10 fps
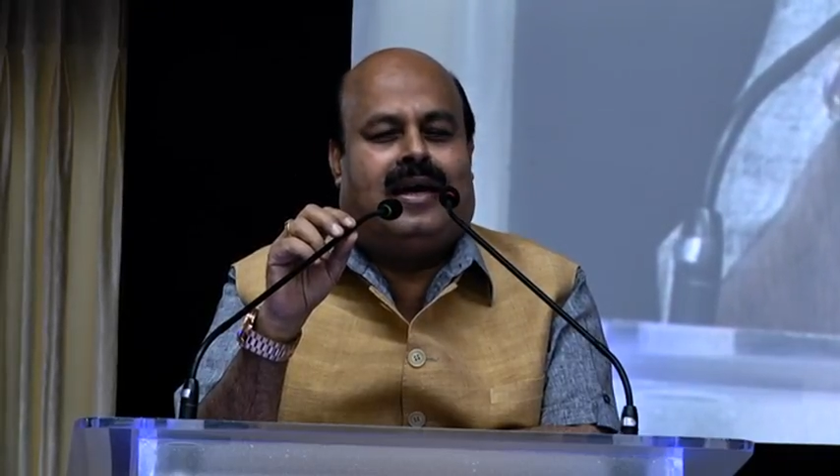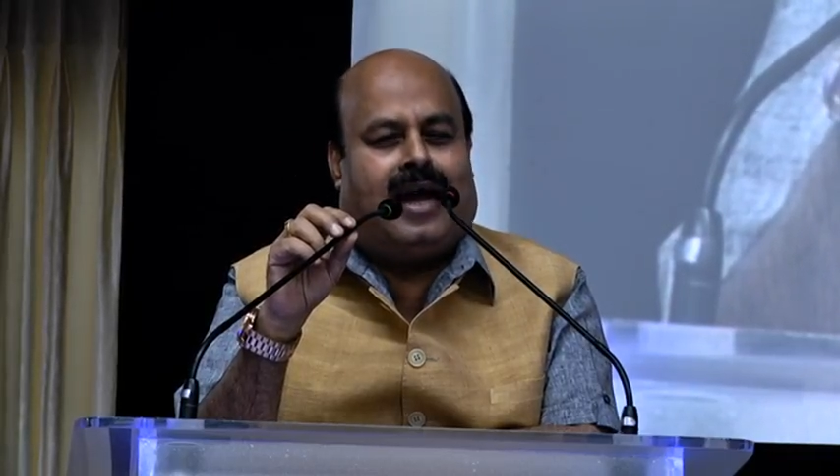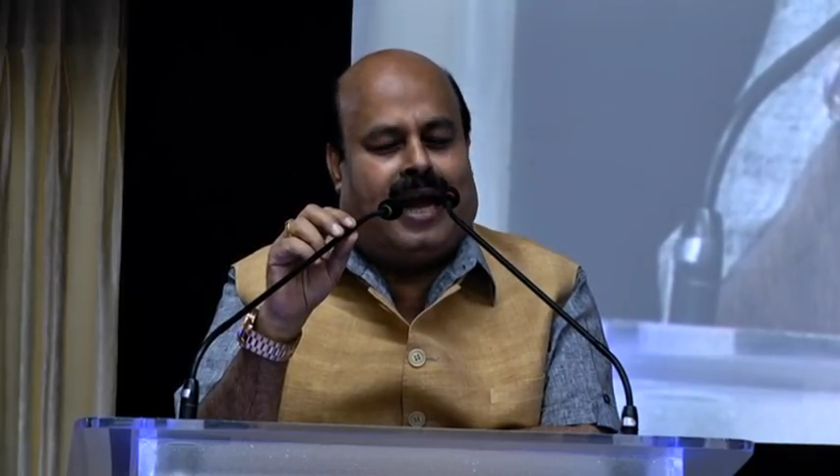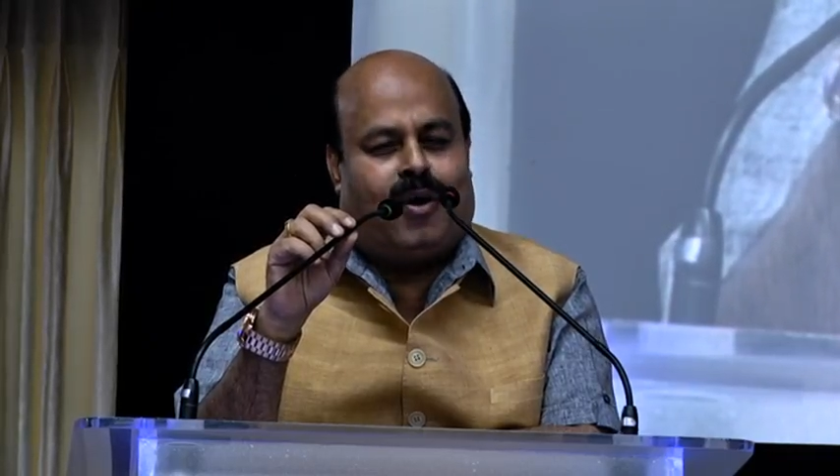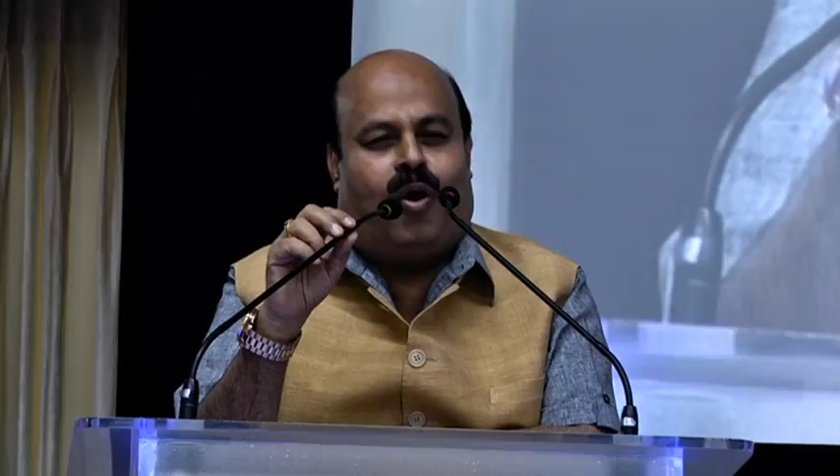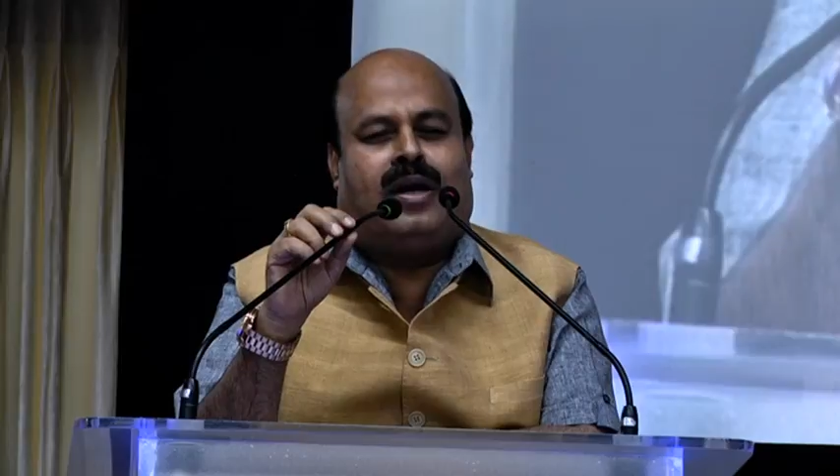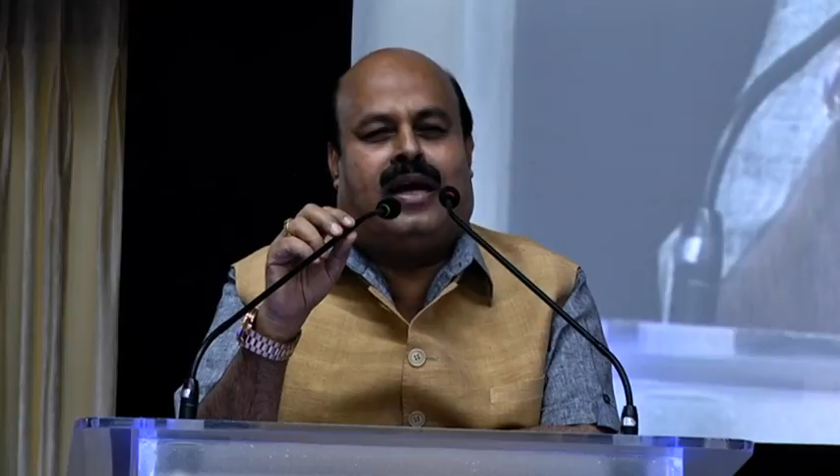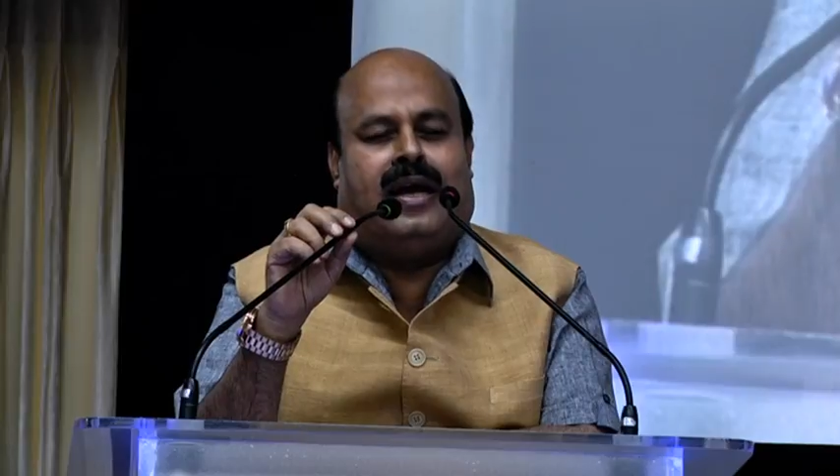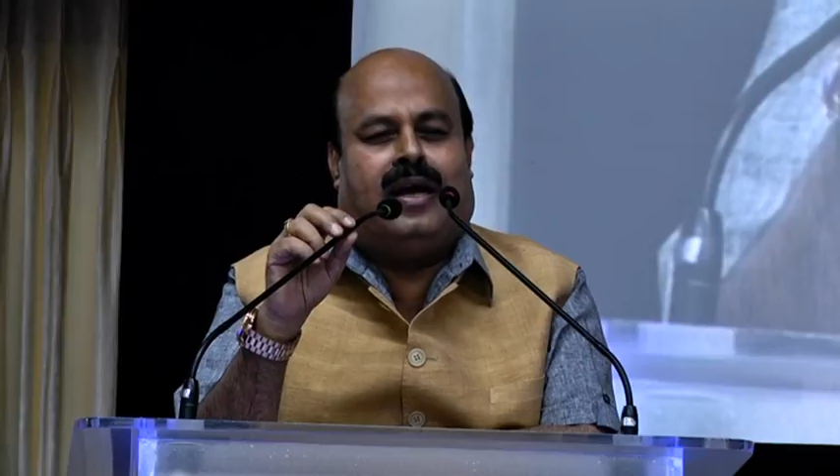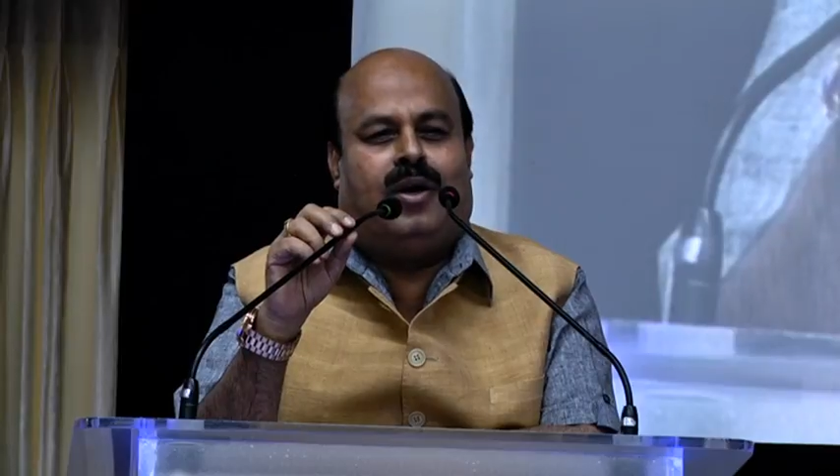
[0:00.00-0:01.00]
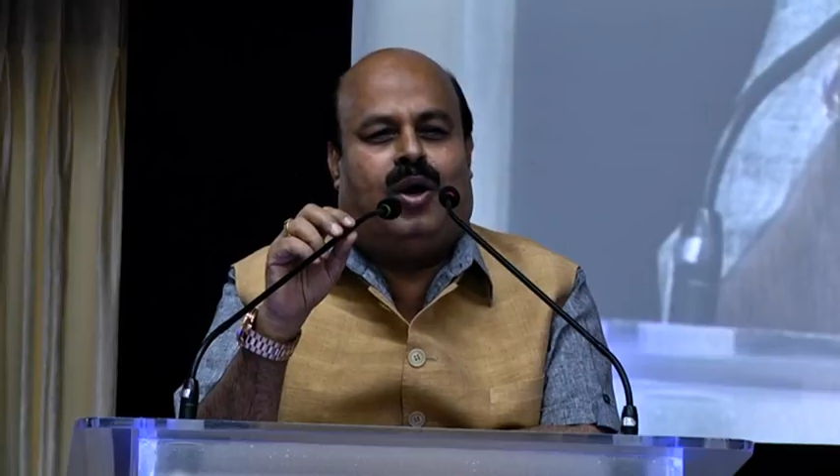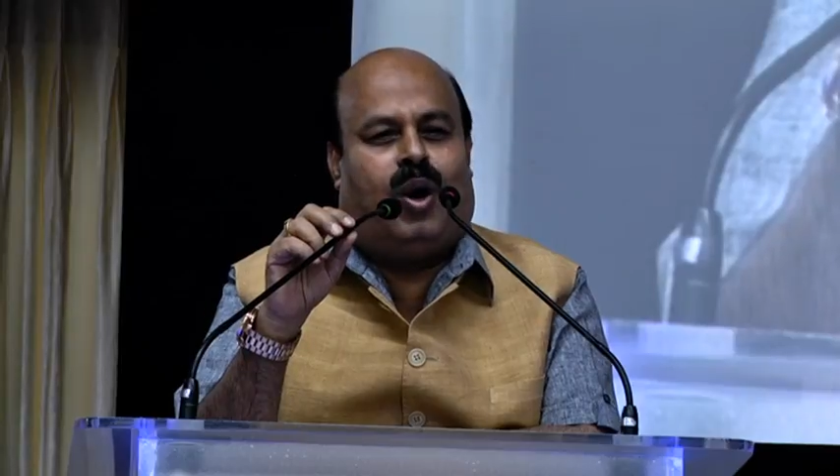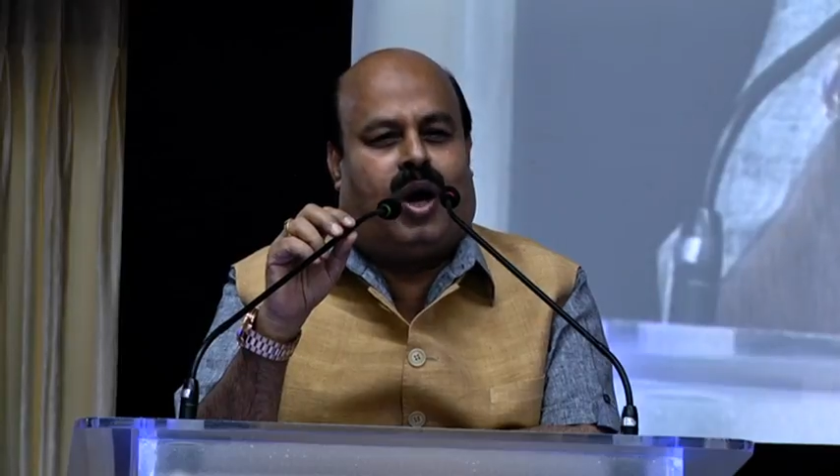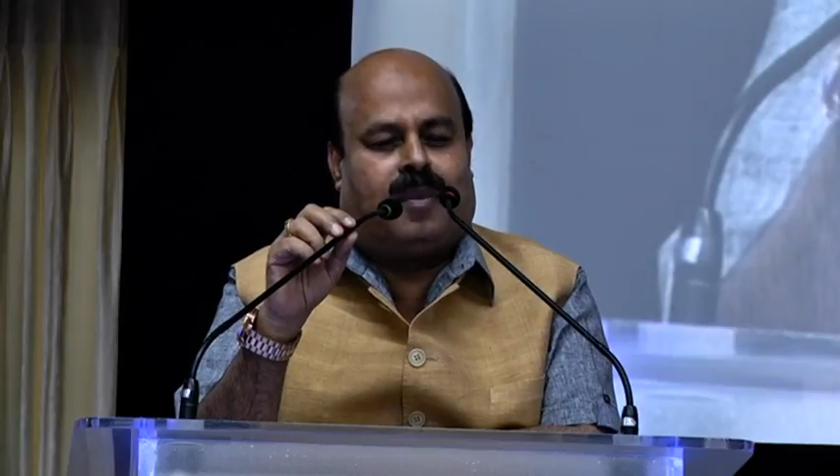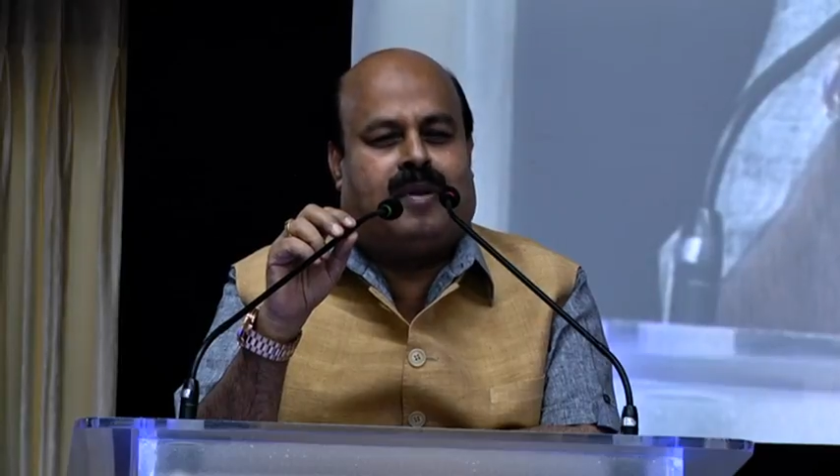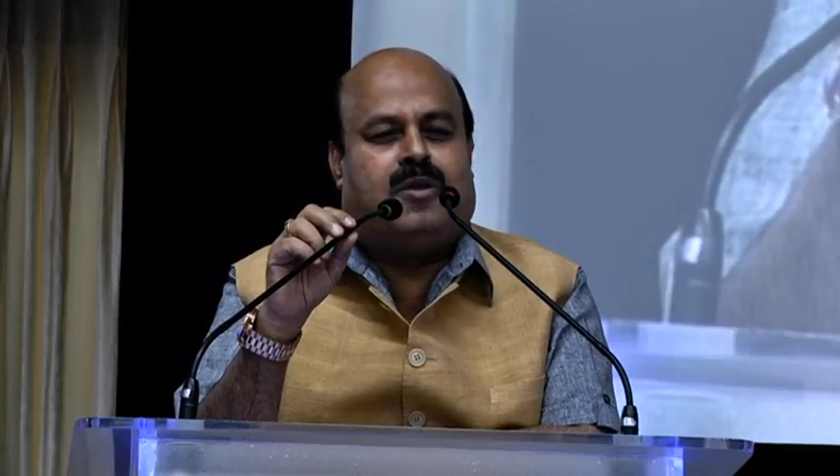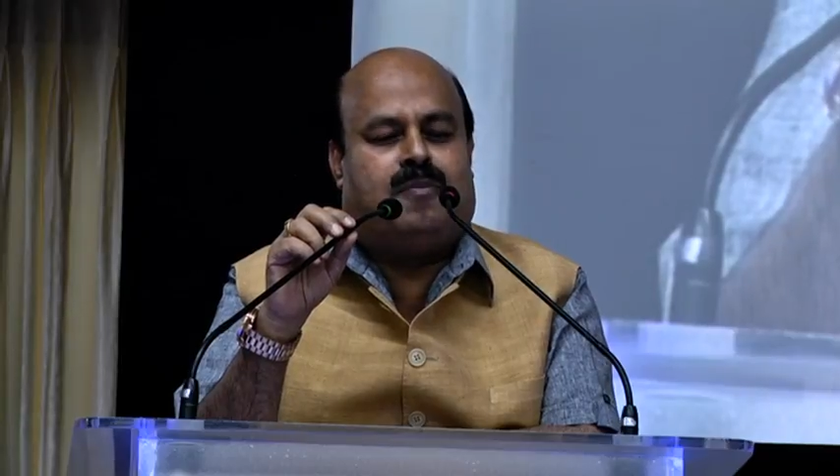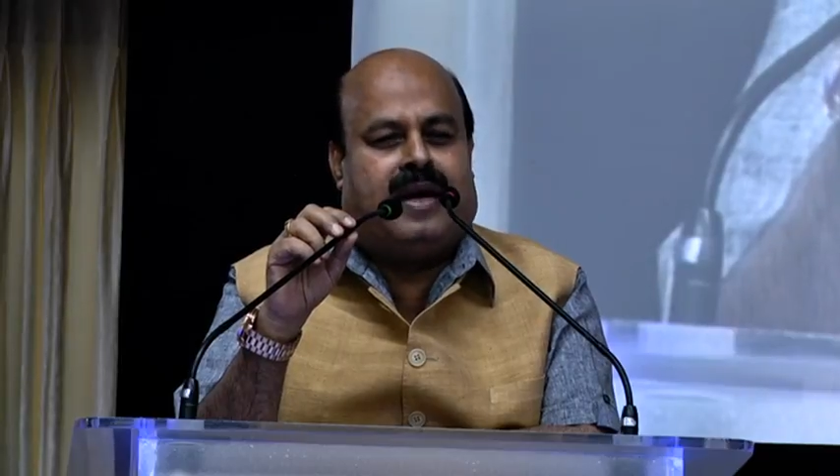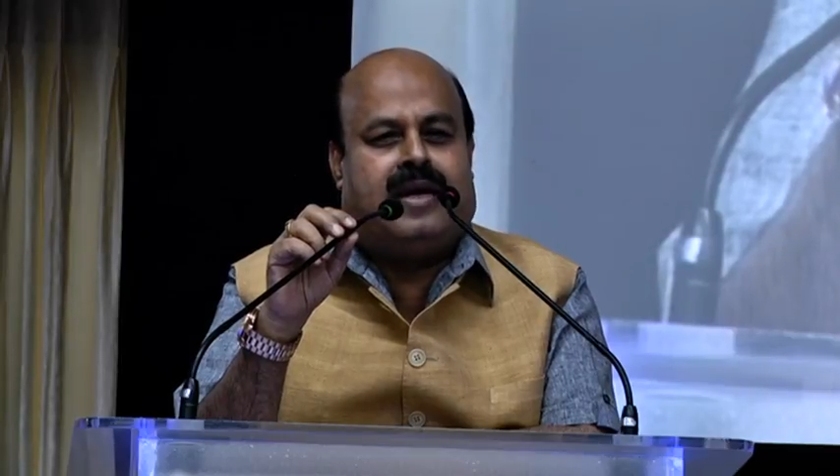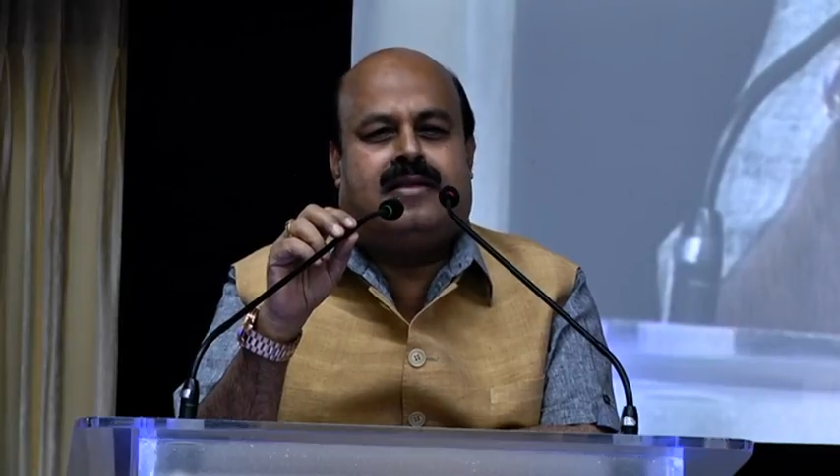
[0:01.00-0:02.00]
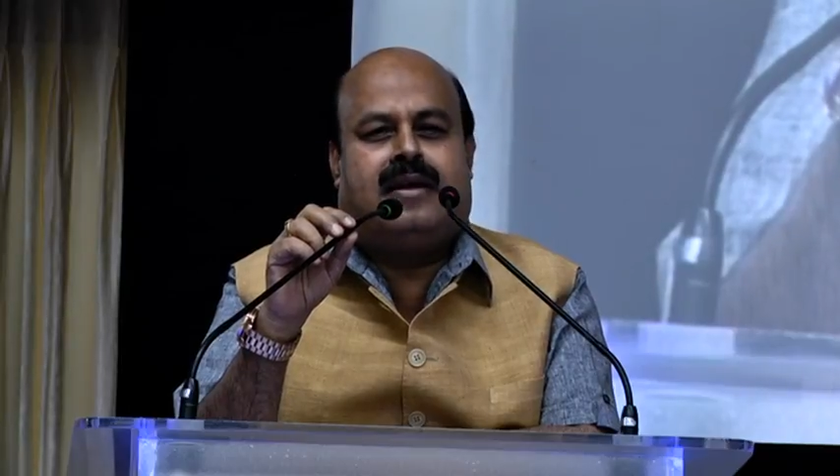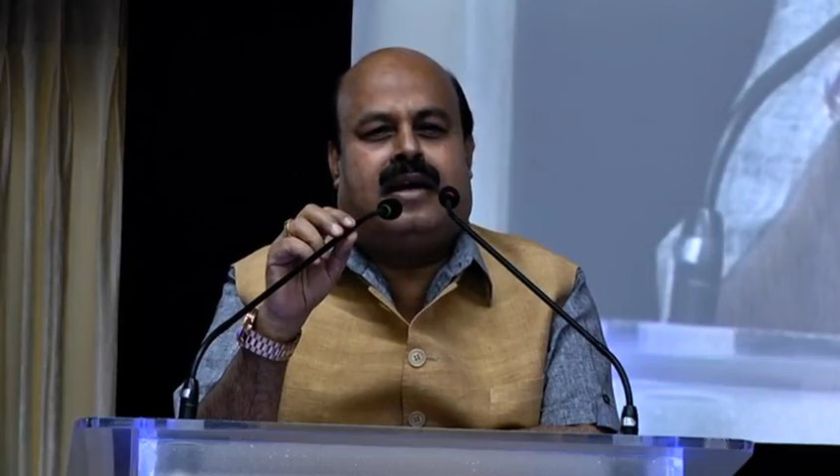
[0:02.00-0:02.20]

I got a lot of inspiration